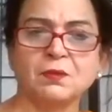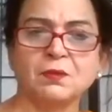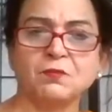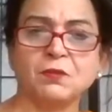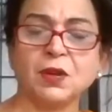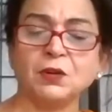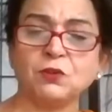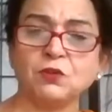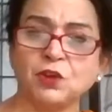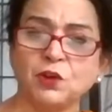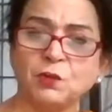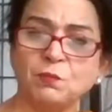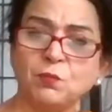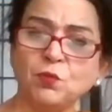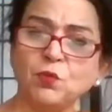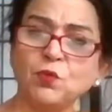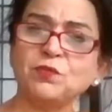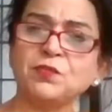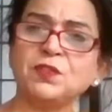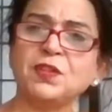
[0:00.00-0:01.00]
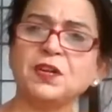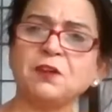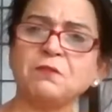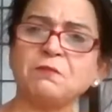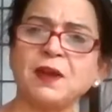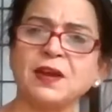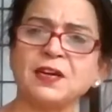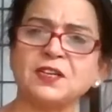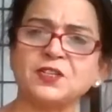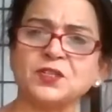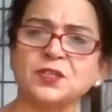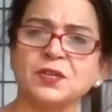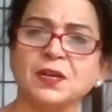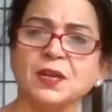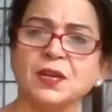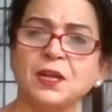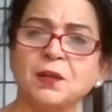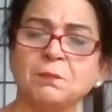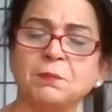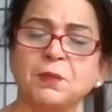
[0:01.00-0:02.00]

We got to remove the defects,